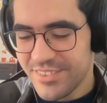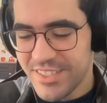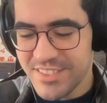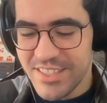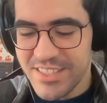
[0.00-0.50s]

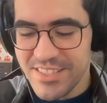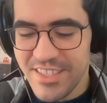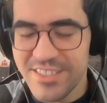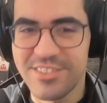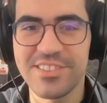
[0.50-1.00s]
that's
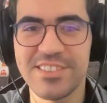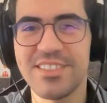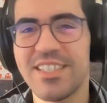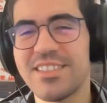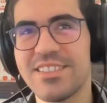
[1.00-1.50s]
nice to see
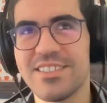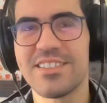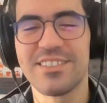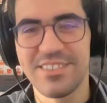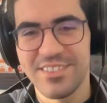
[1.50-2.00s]
that
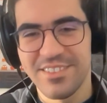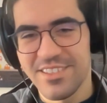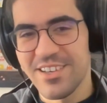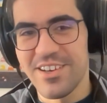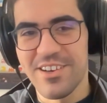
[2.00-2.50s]

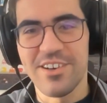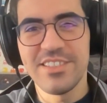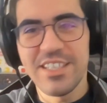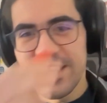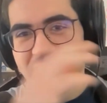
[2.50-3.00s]
how
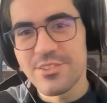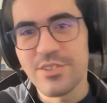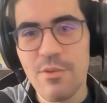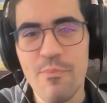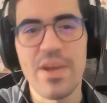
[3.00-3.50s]
the
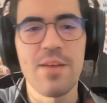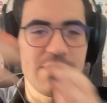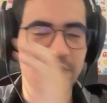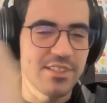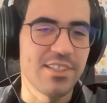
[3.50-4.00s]
history
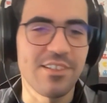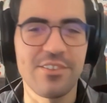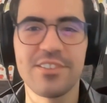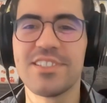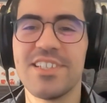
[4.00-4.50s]
maps in the
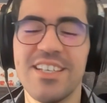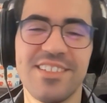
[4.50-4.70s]
code.